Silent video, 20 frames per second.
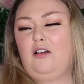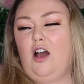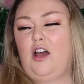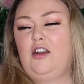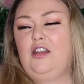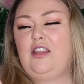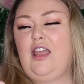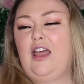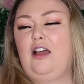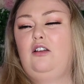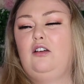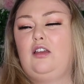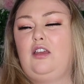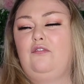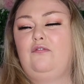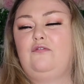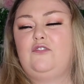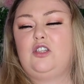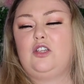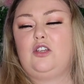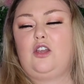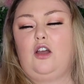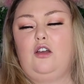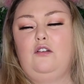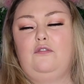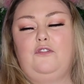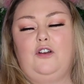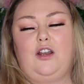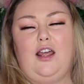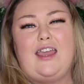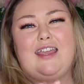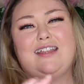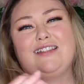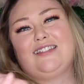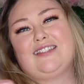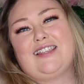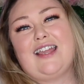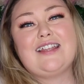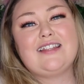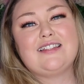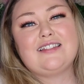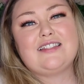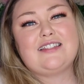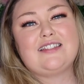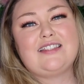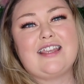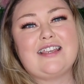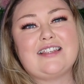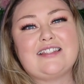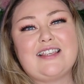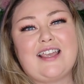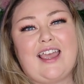kind of now looking to go for like incense sticks